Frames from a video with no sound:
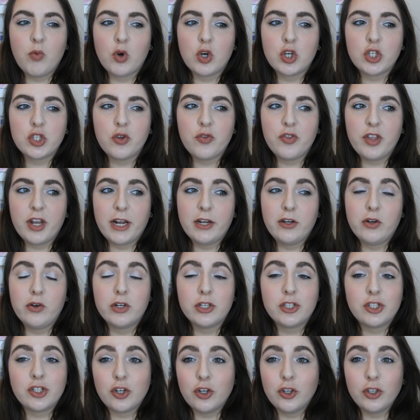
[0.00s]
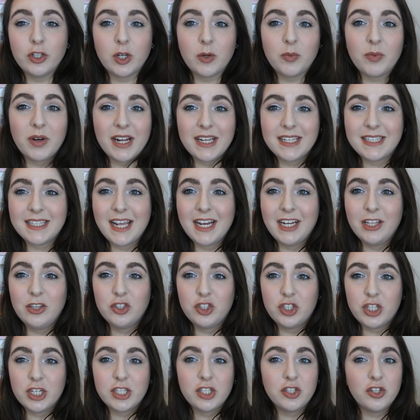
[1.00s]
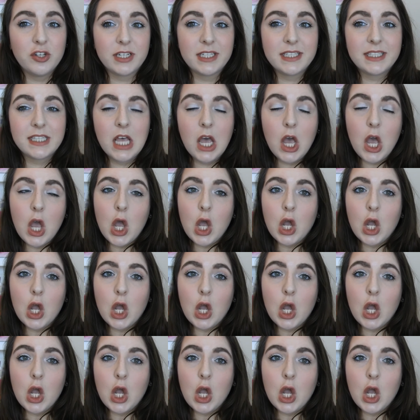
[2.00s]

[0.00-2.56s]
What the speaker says: more so than I noticed earlier when I said it just looks